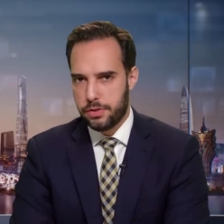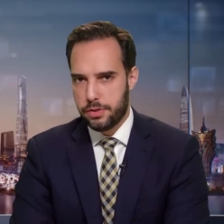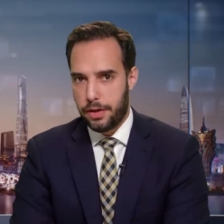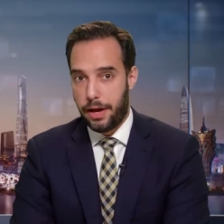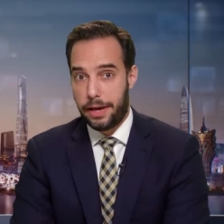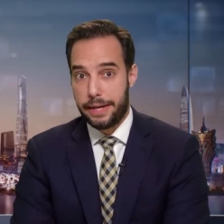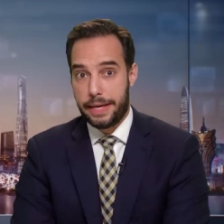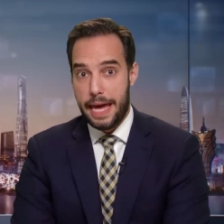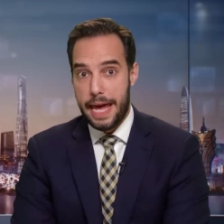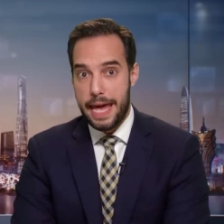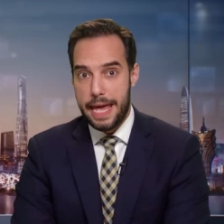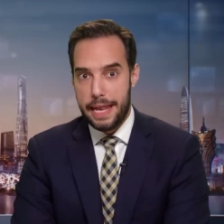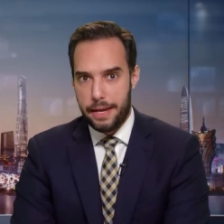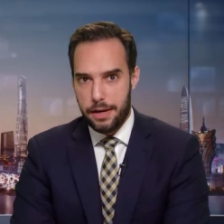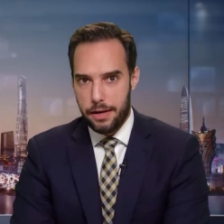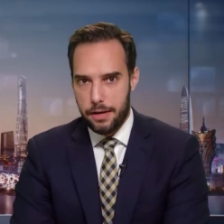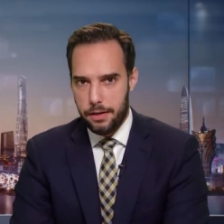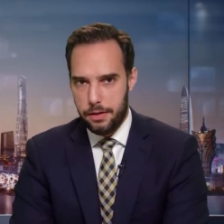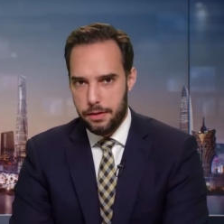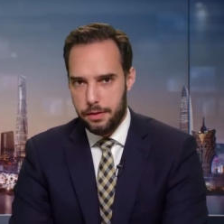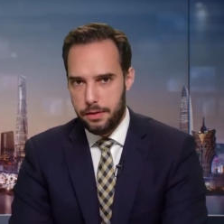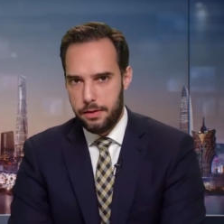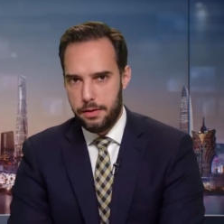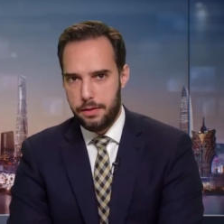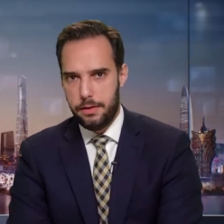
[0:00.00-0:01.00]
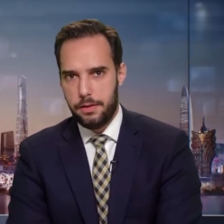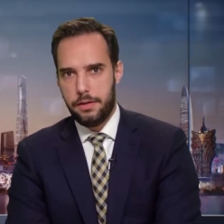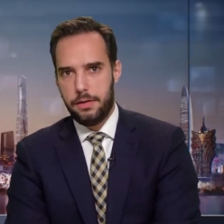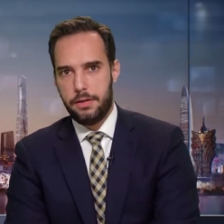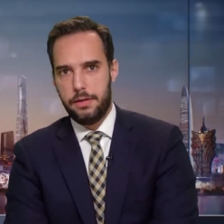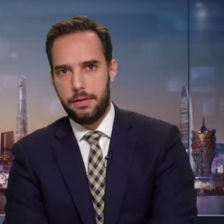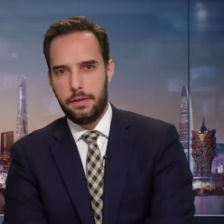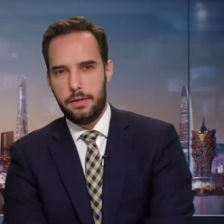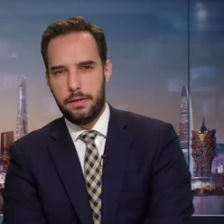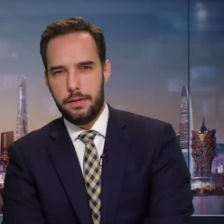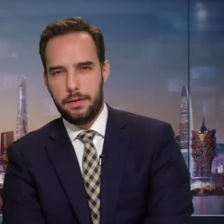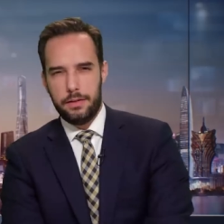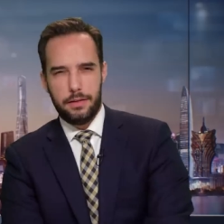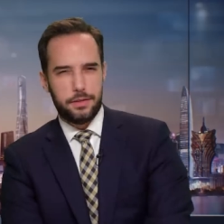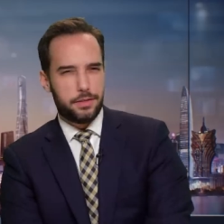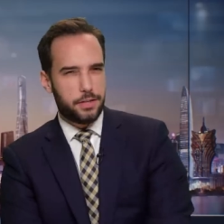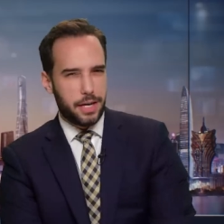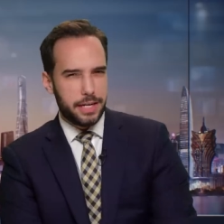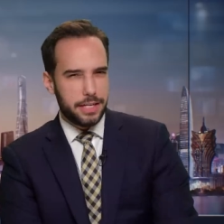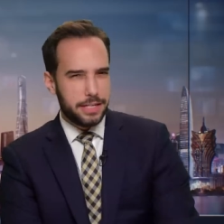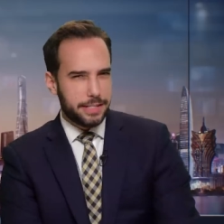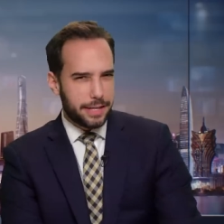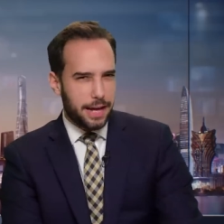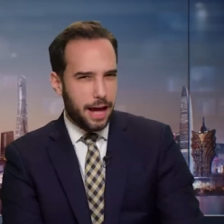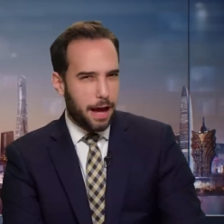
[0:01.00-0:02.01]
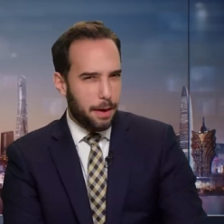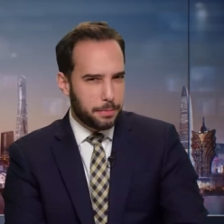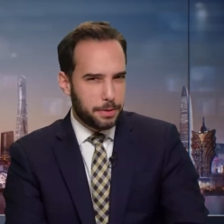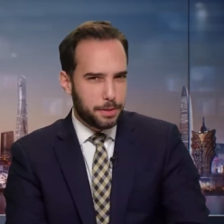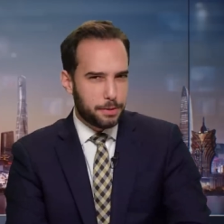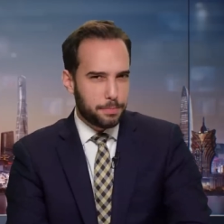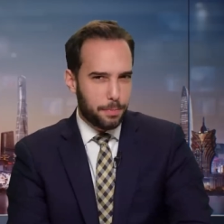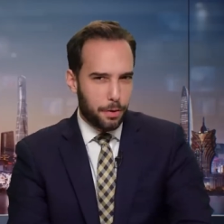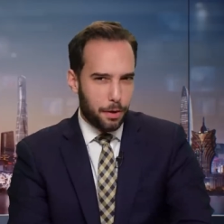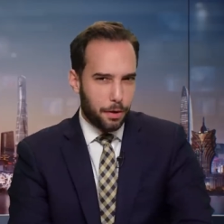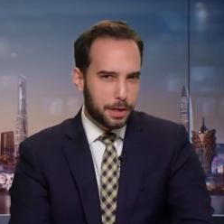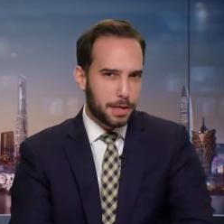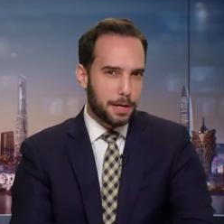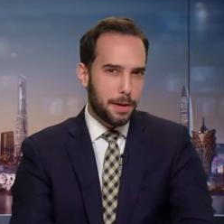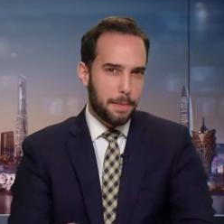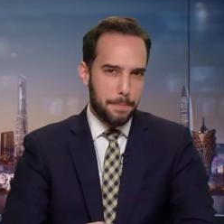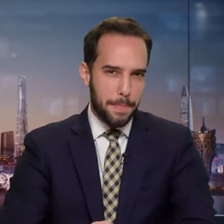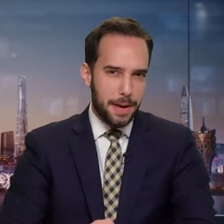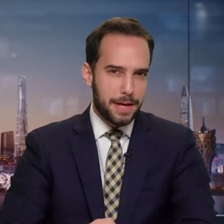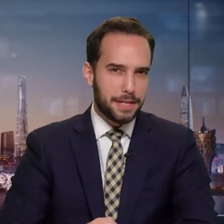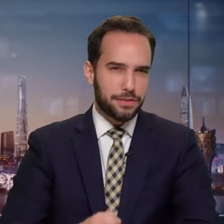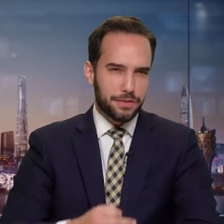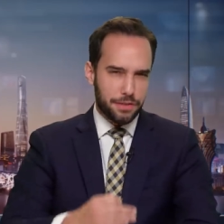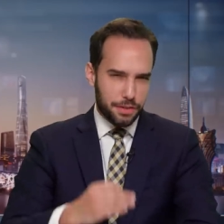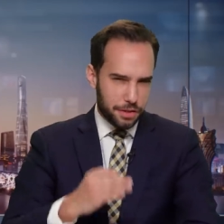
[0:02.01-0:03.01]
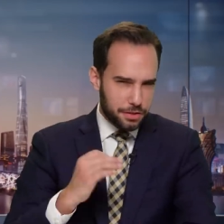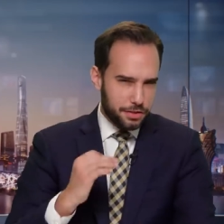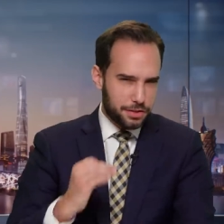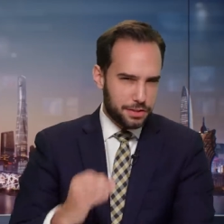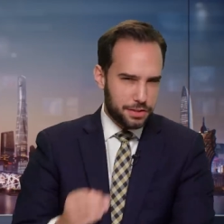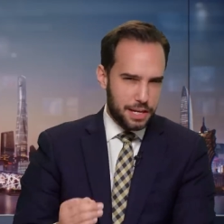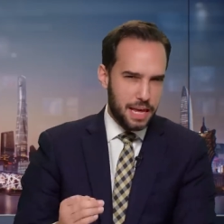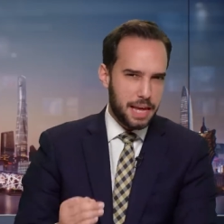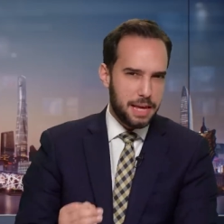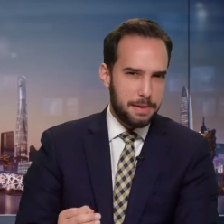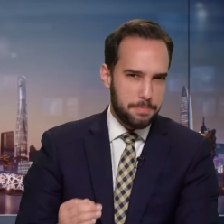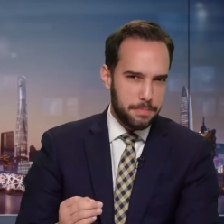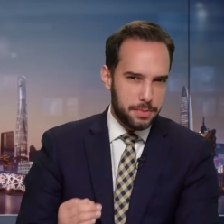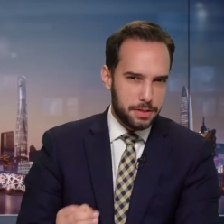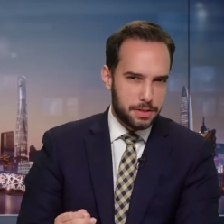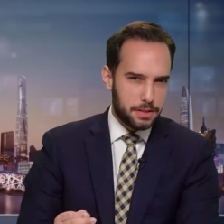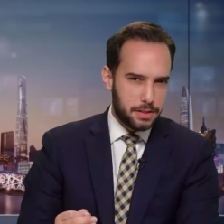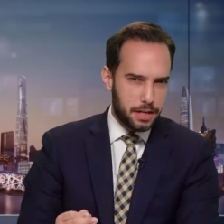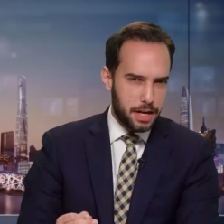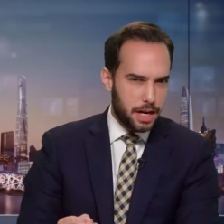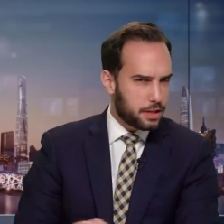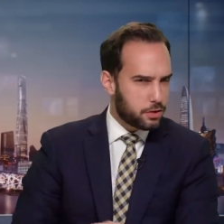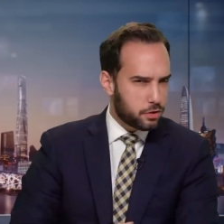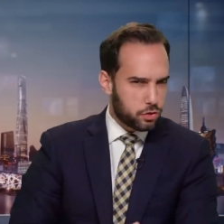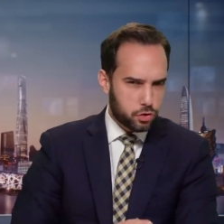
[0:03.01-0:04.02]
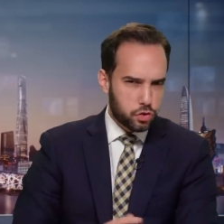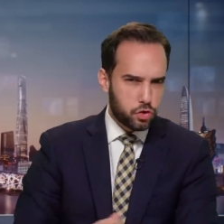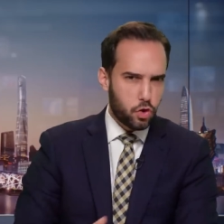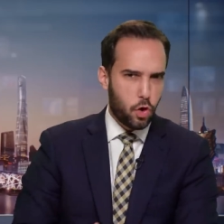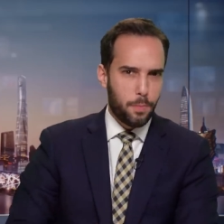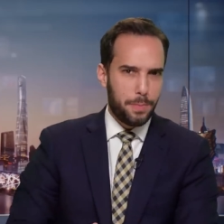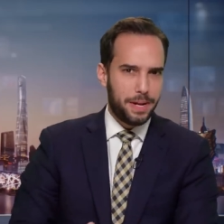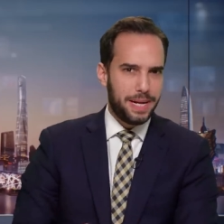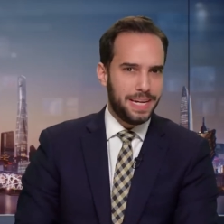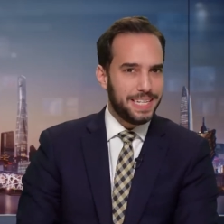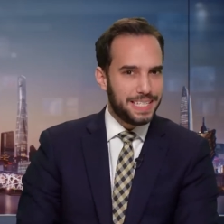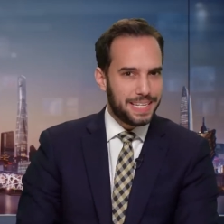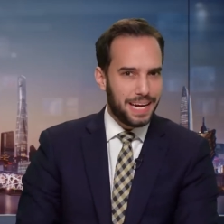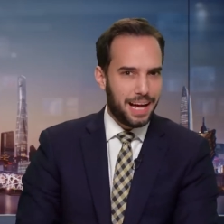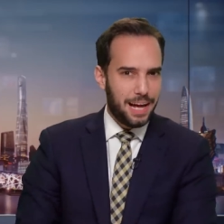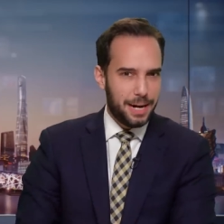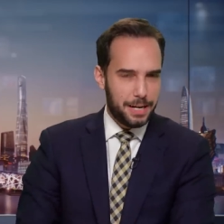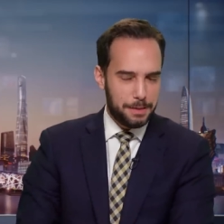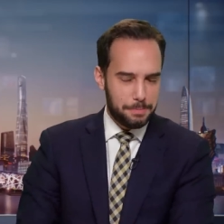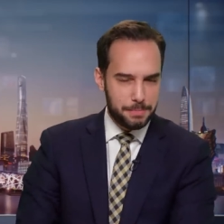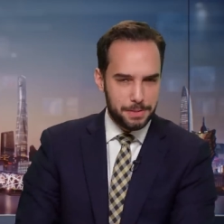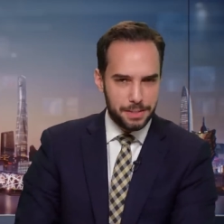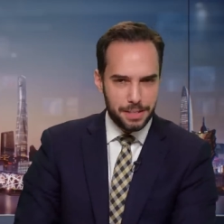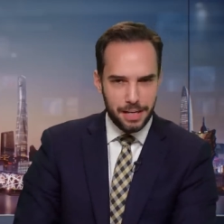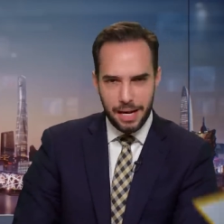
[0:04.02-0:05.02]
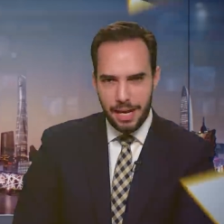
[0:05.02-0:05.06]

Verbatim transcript: Again, the Chinese Communist Party makes the same mistakes so many times,